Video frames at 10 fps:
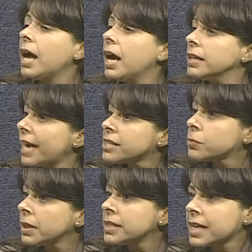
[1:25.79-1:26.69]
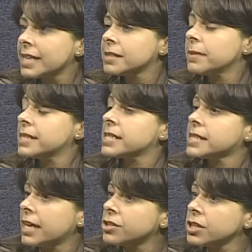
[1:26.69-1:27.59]
A last will and testament is
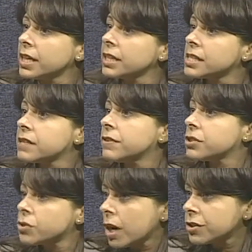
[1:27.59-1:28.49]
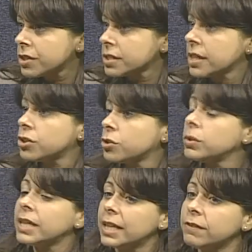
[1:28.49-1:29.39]
essentially a list of instructions that you
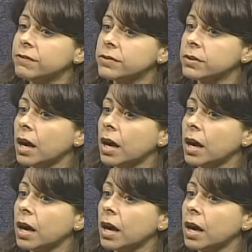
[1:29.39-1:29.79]
leave